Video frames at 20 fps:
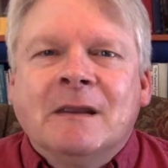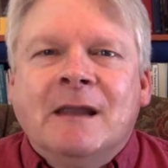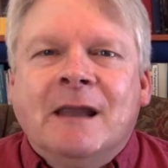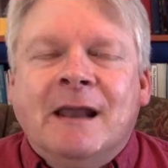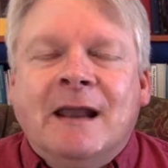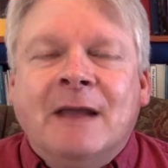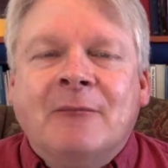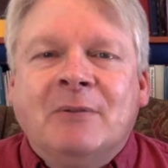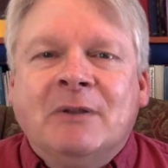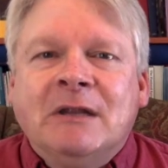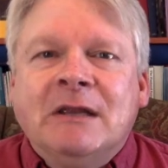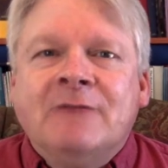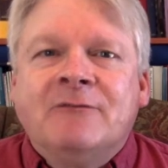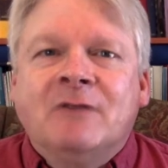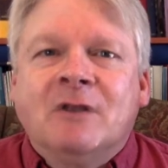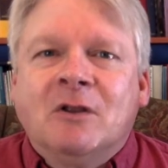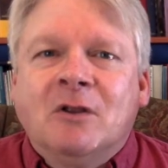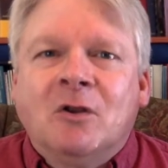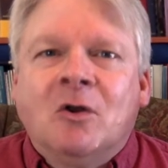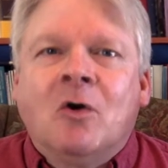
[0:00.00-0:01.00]
And I believe
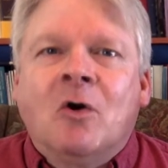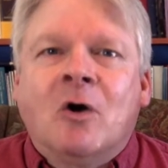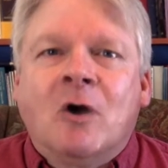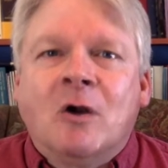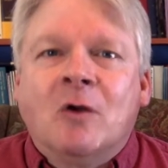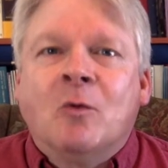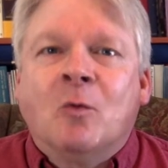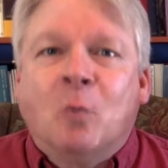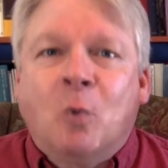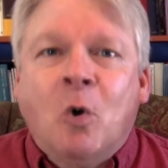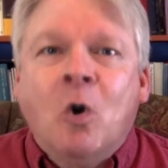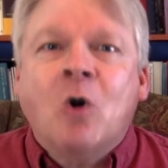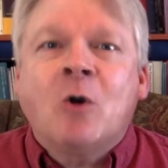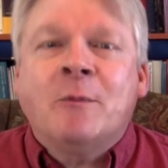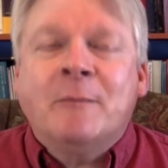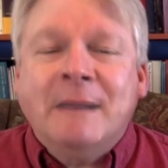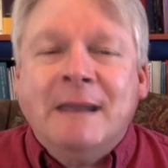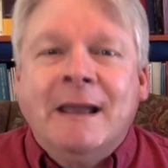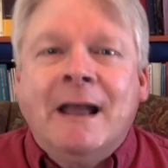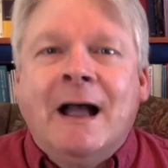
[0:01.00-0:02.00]
the Lord
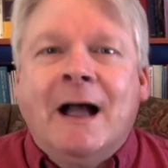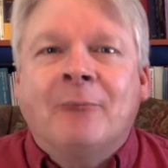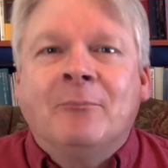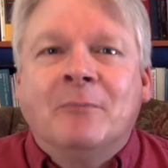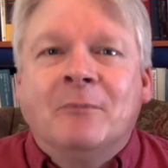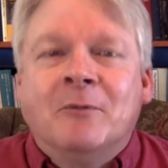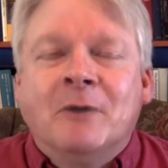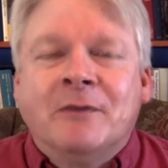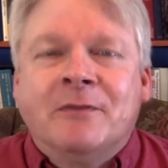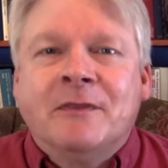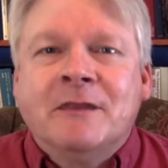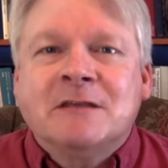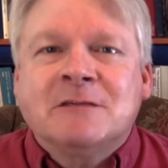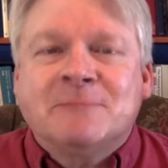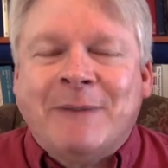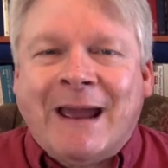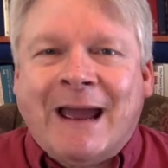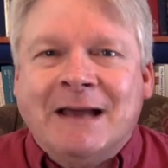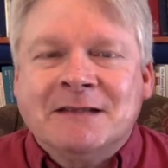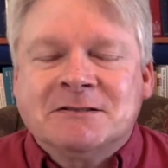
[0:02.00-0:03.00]
woke me up with this
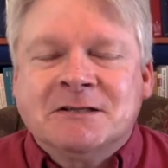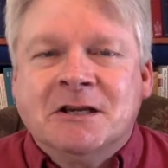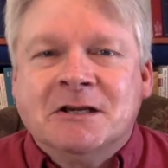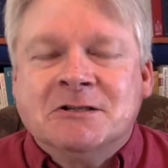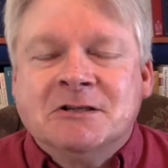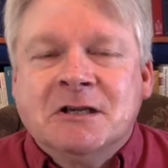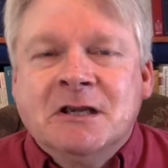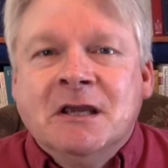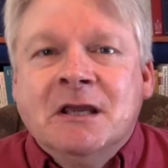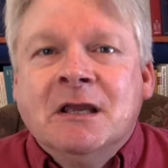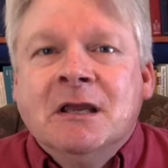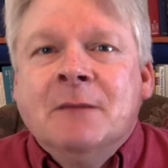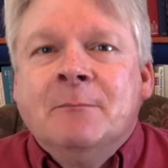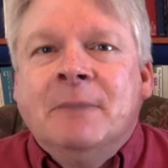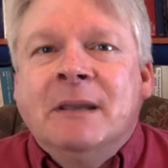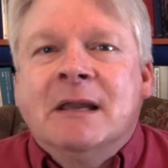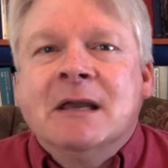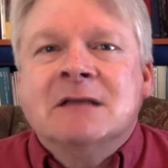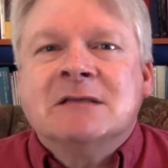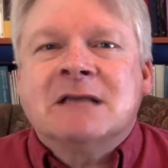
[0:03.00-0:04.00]
passage
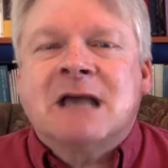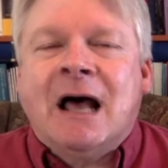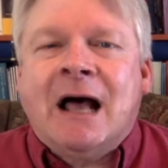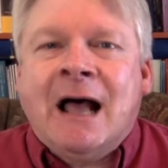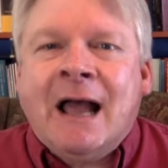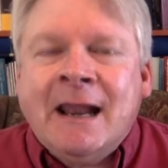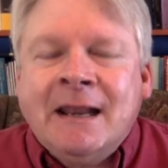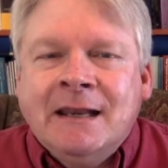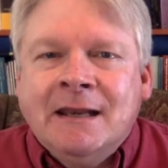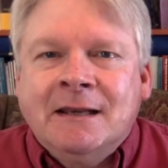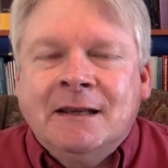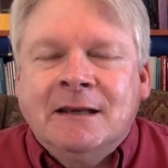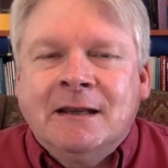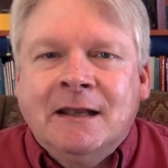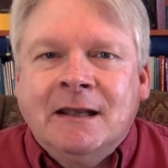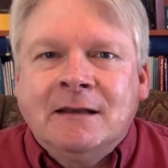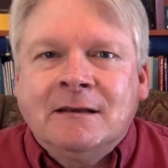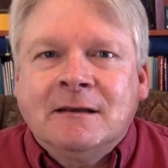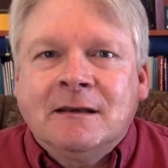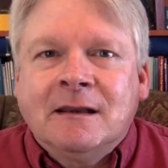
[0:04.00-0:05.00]
because I needed
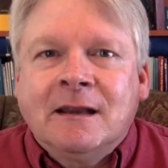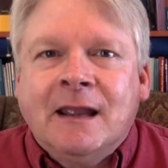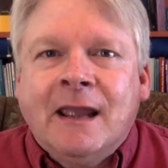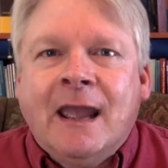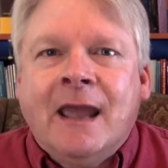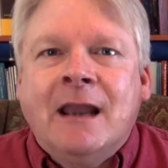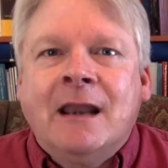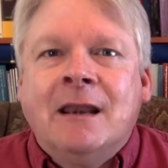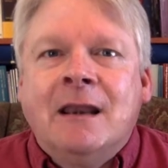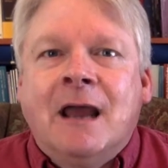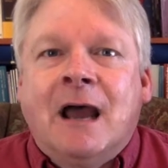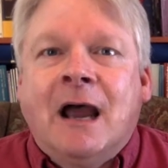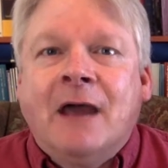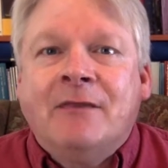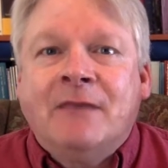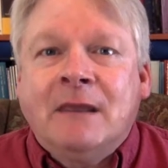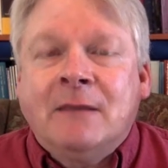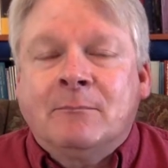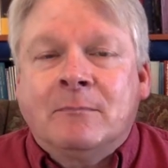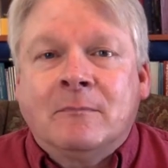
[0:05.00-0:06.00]
it, and I
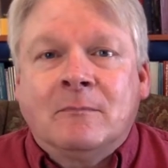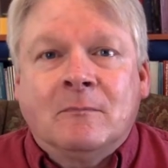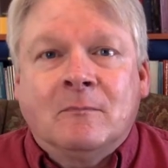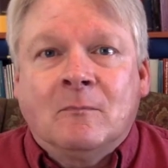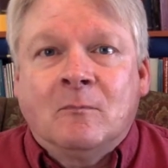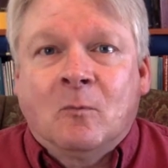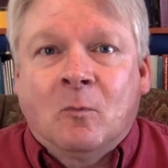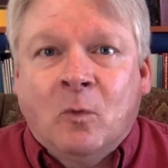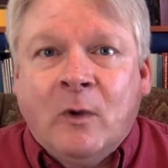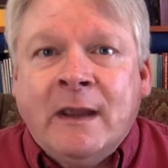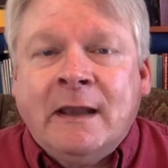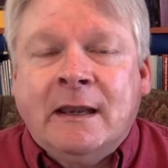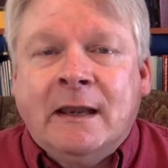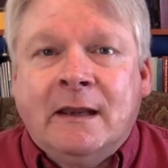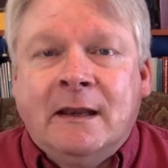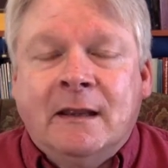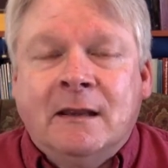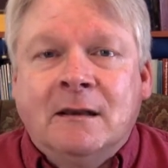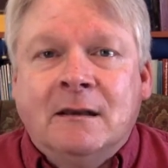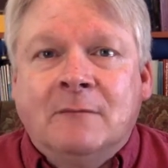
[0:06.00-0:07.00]
think we
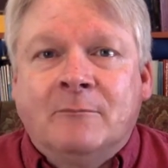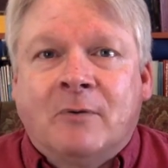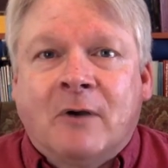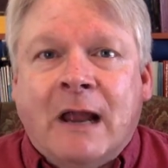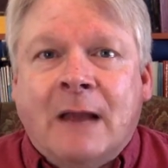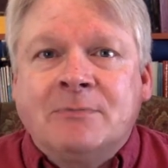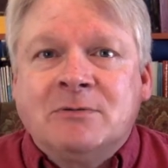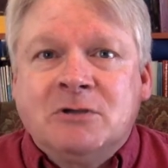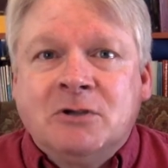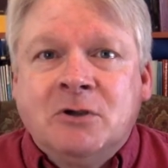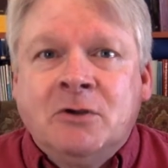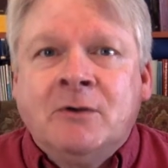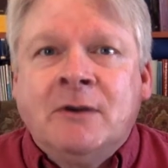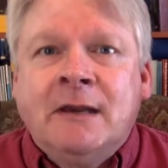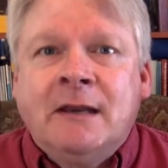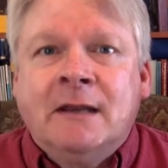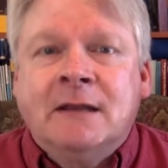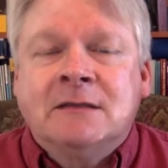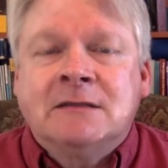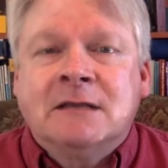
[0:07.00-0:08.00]
need it. Perhaps you
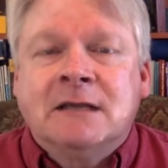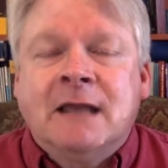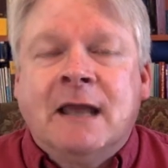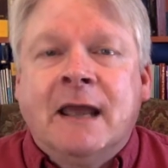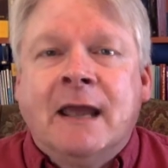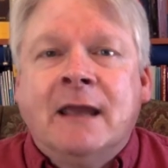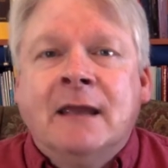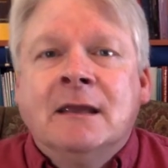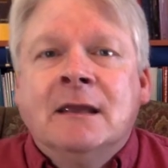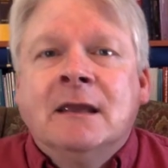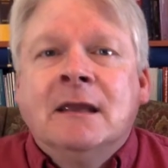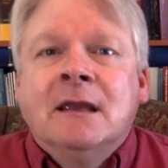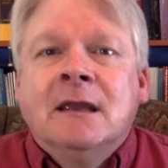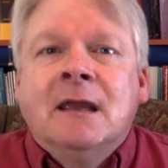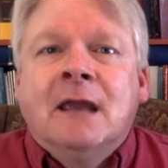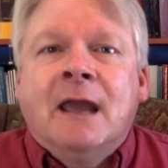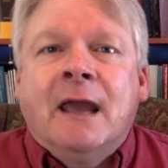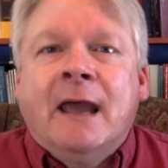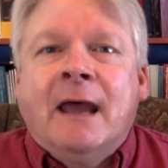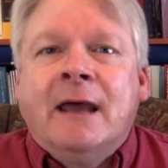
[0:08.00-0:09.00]
need it today
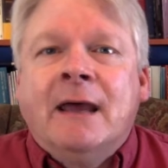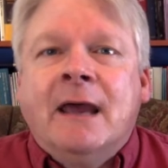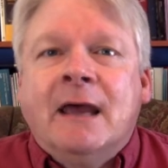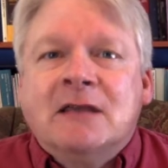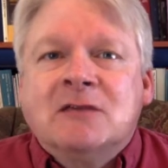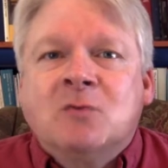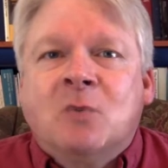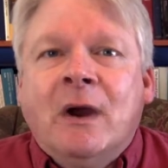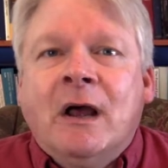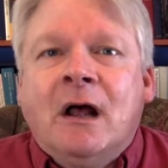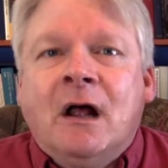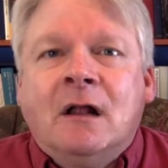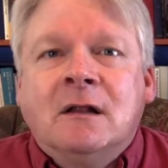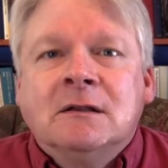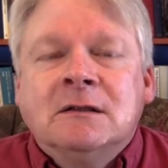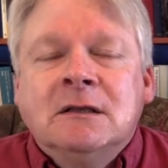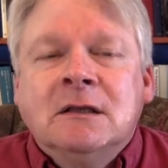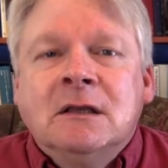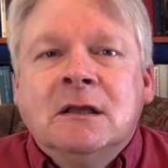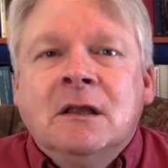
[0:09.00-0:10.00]
as well.